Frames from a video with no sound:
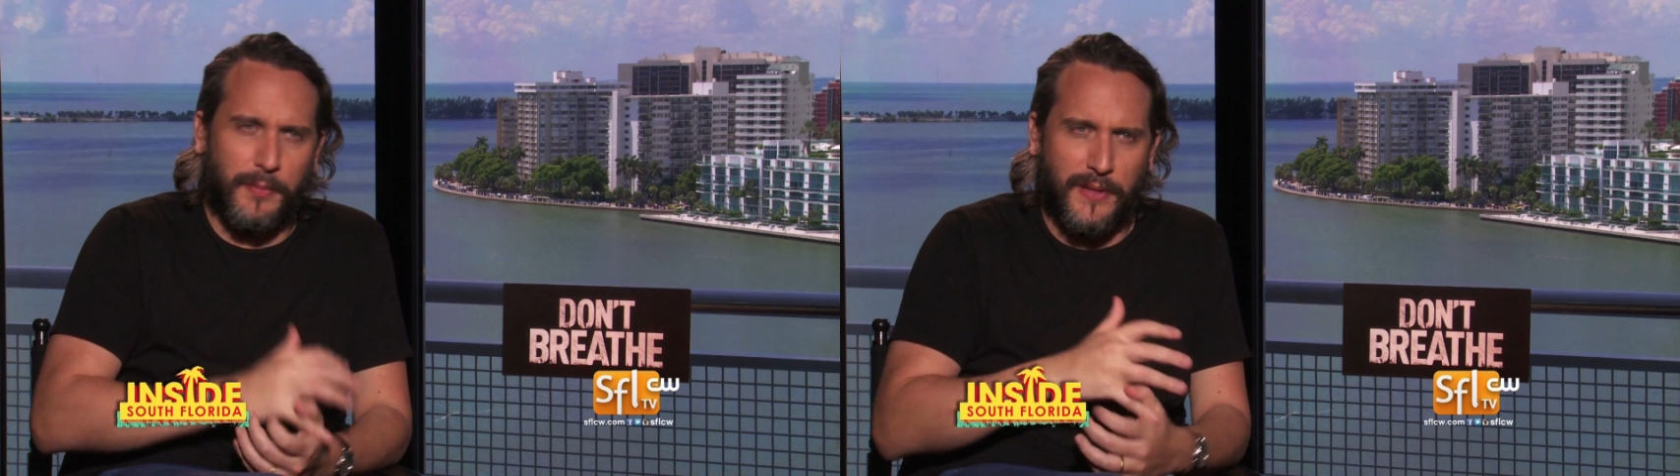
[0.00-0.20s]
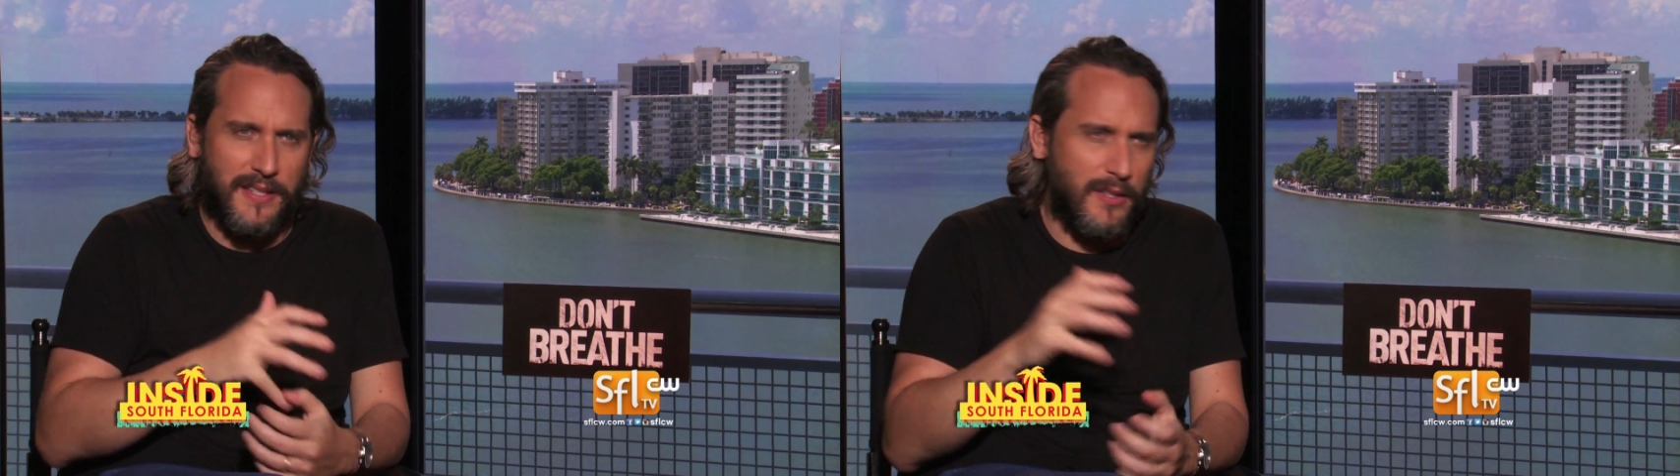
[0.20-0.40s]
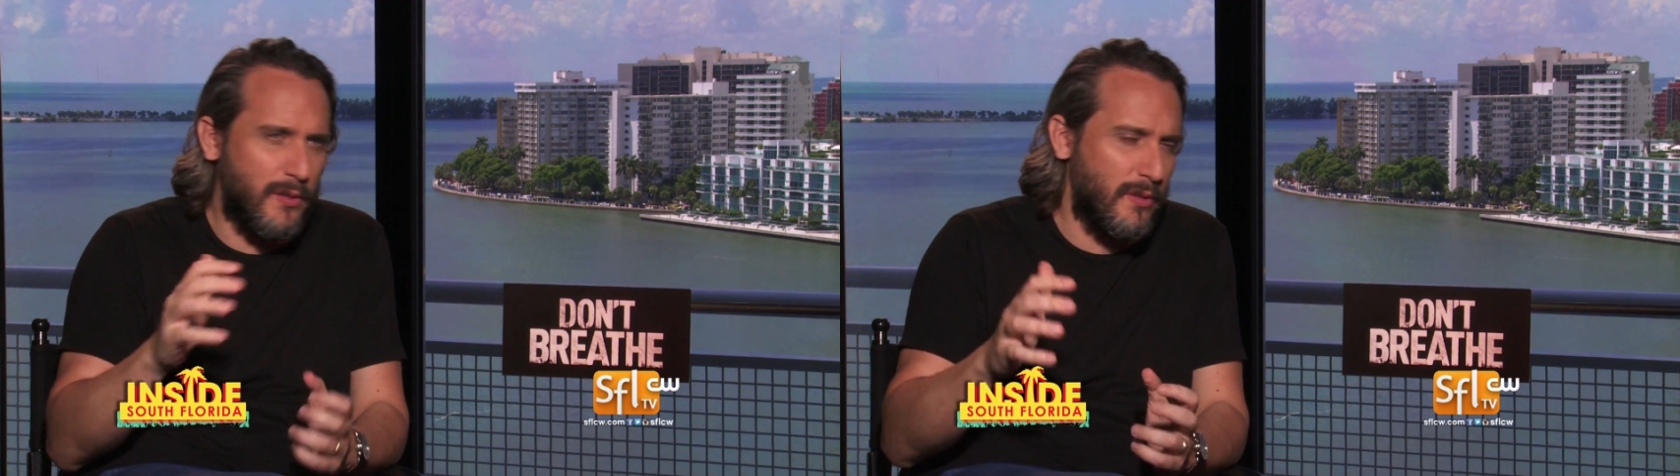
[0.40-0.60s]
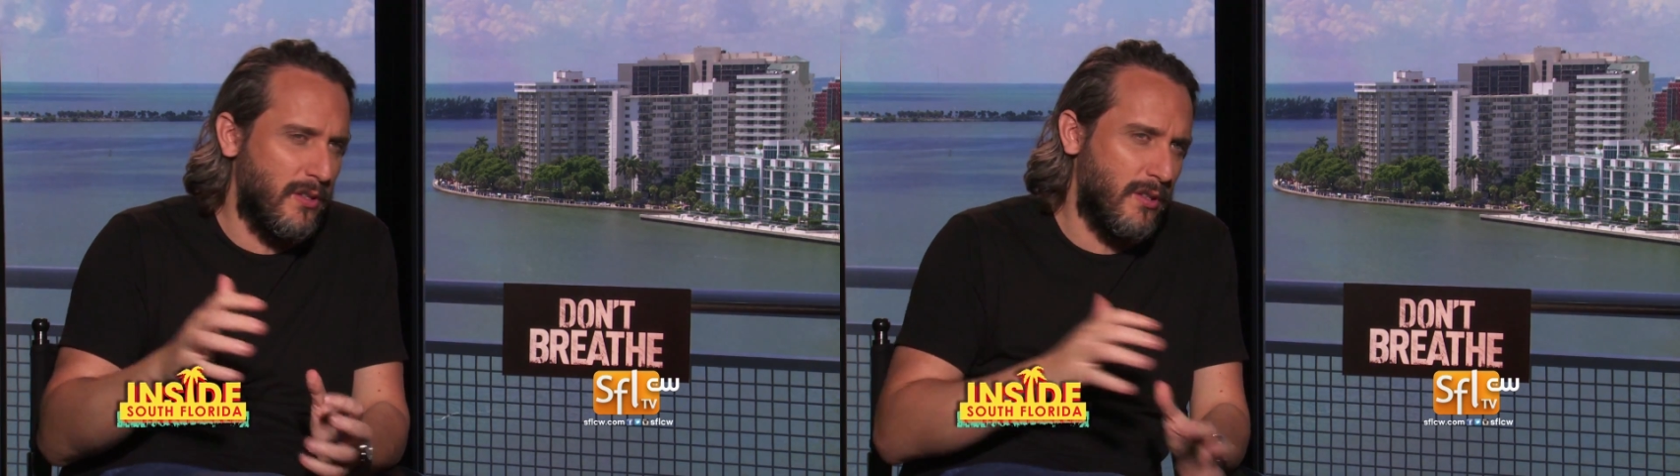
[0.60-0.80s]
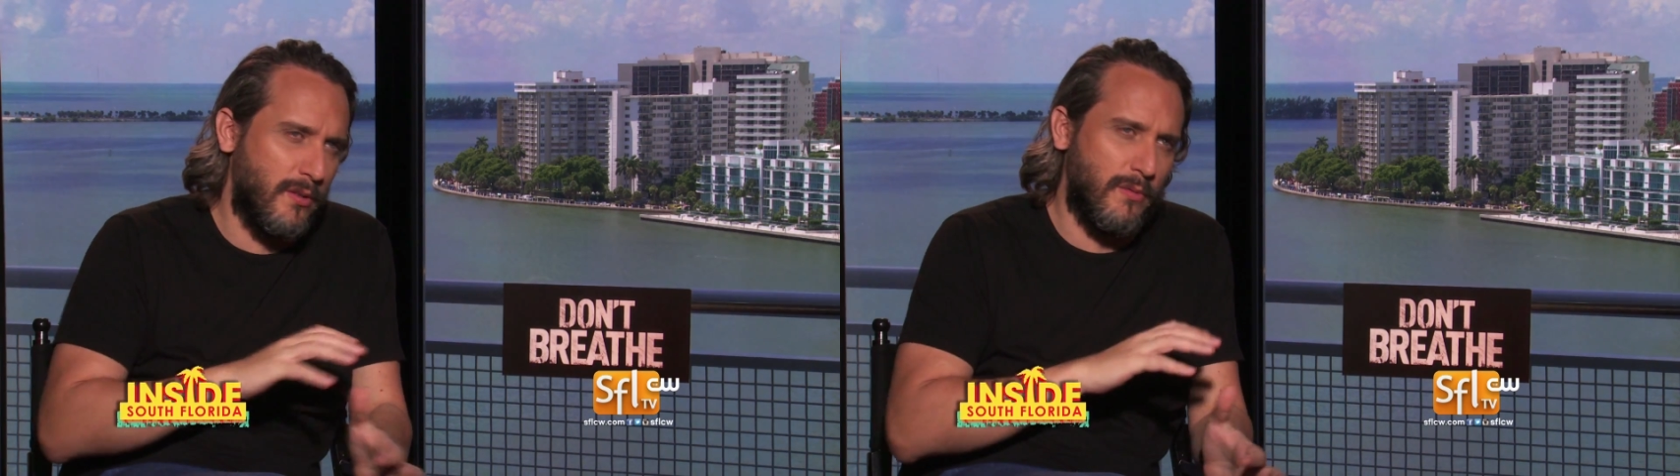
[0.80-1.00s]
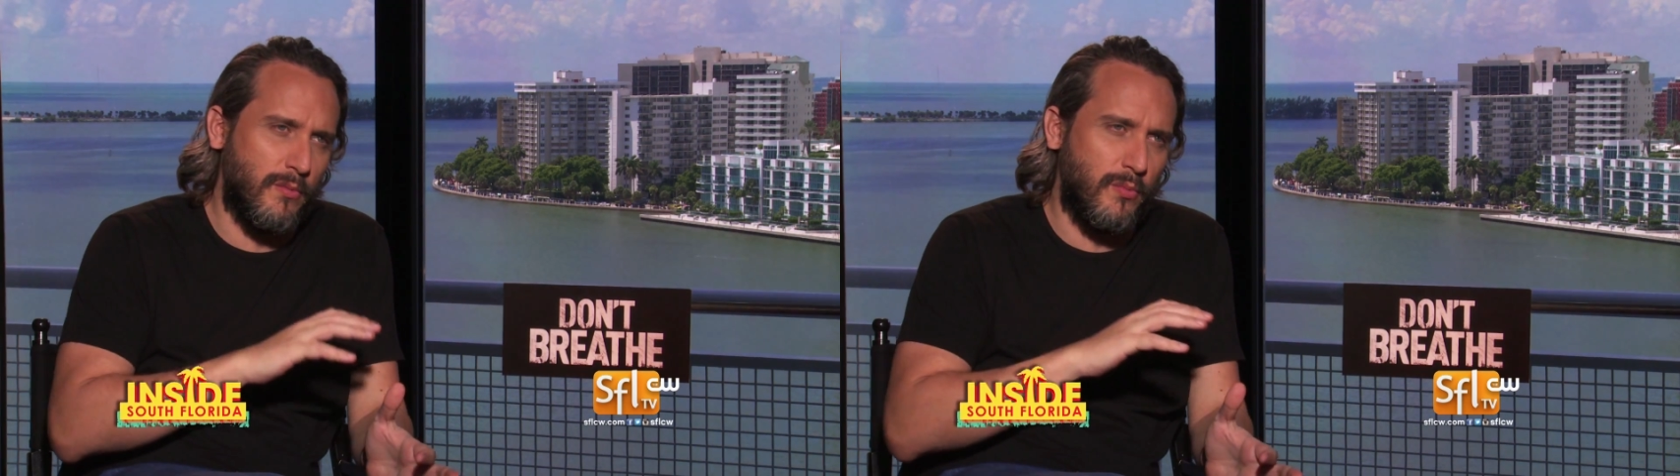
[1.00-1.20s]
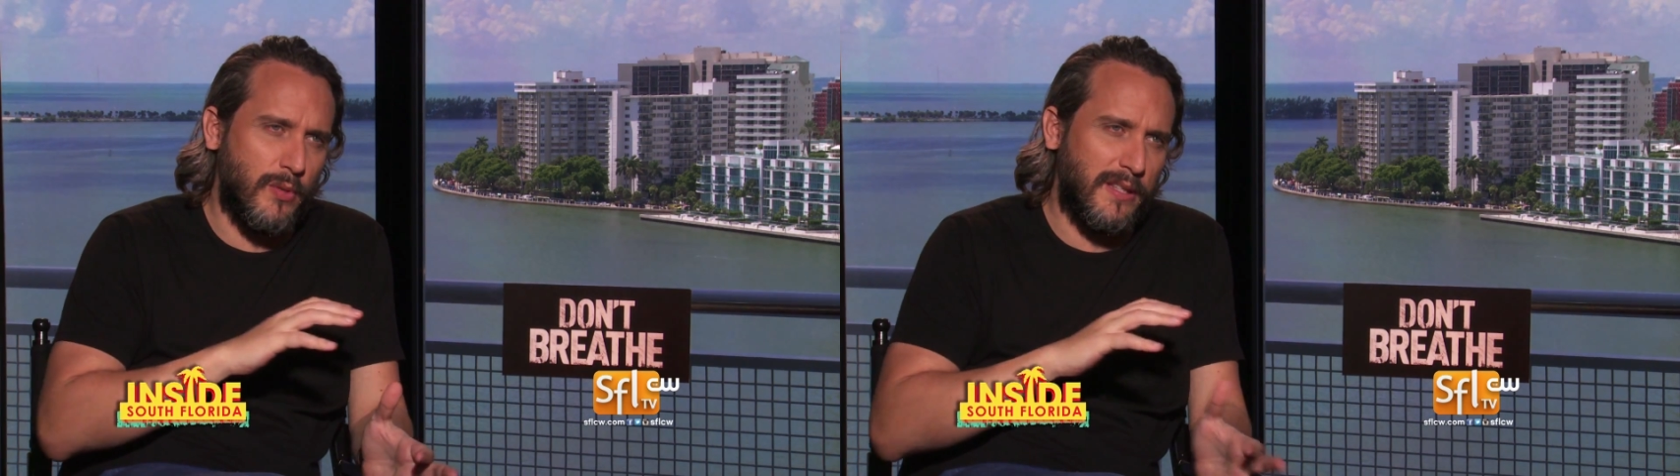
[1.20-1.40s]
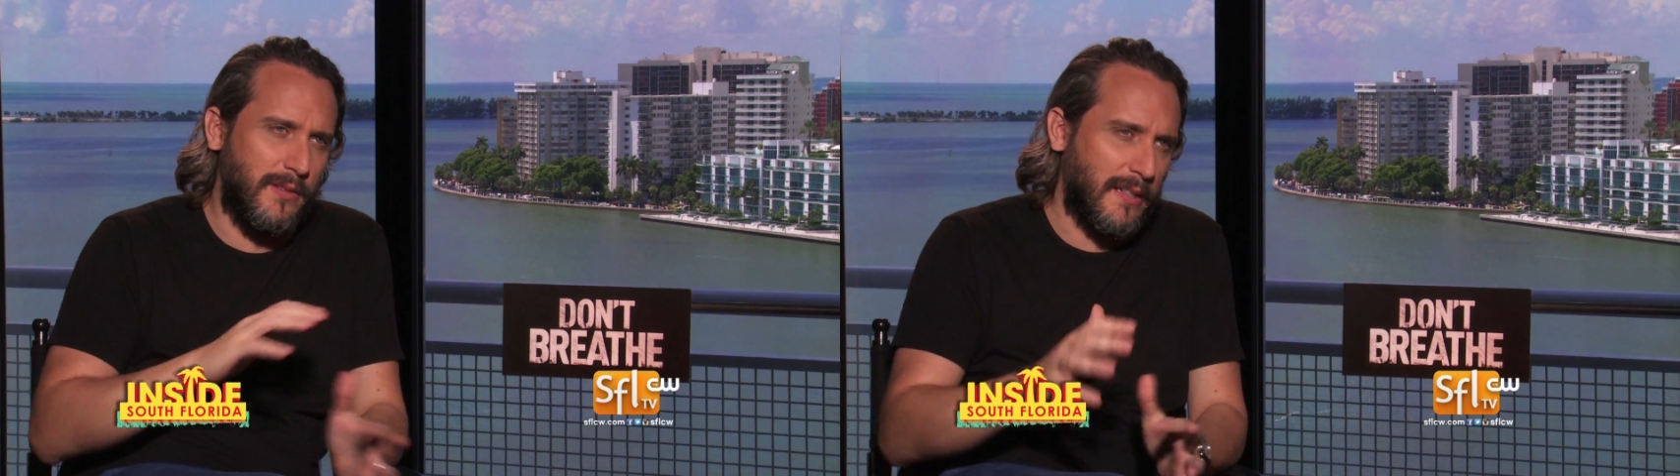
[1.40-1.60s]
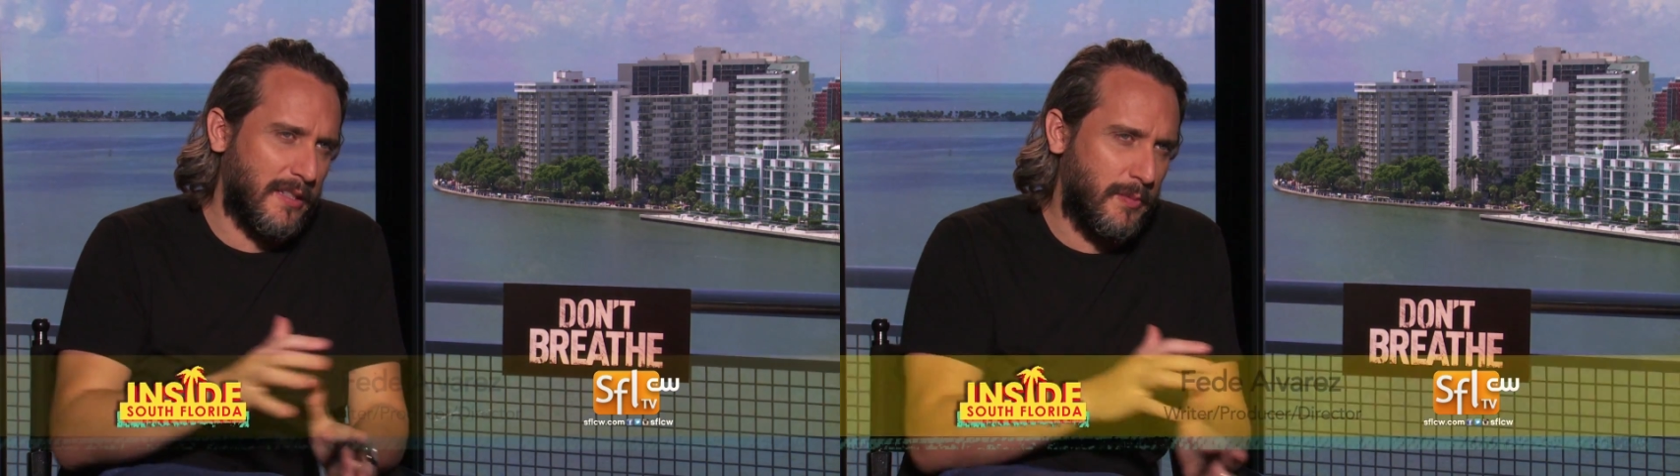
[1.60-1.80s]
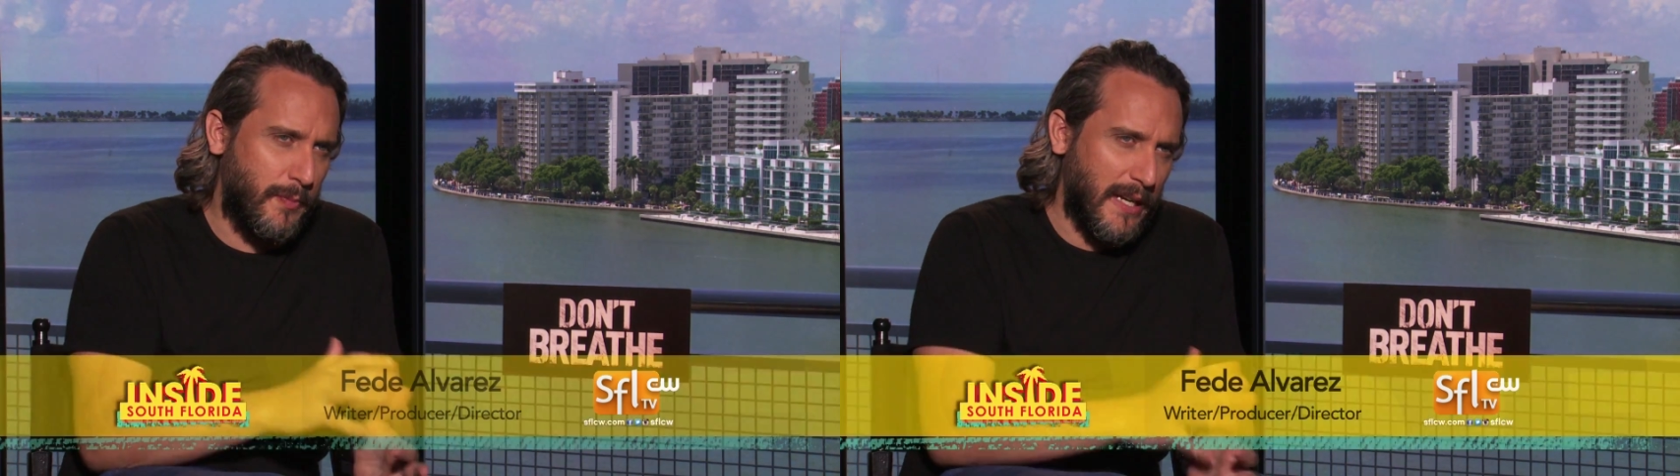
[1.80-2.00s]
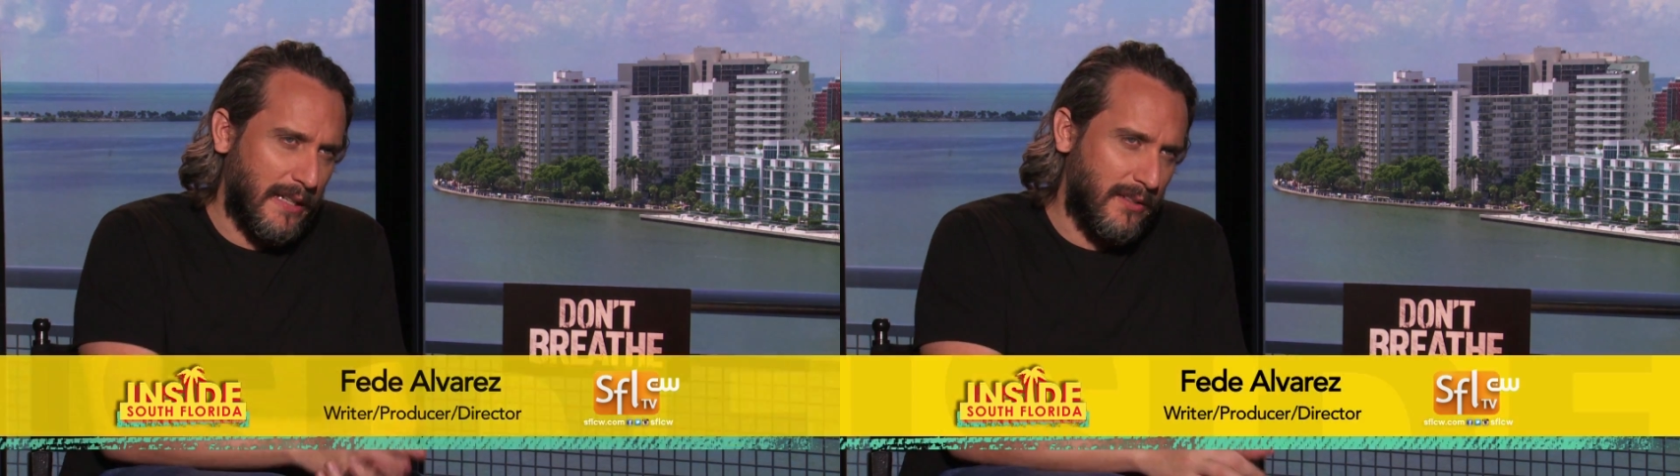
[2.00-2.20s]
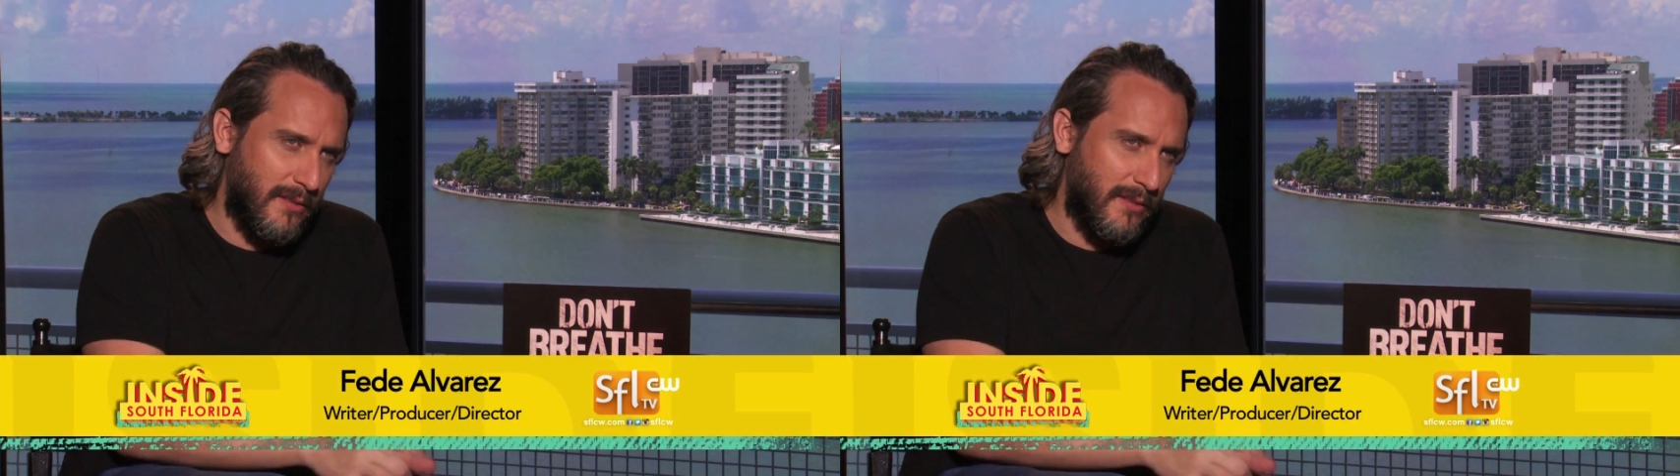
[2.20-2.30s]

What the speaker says: place that you don't know what to expect.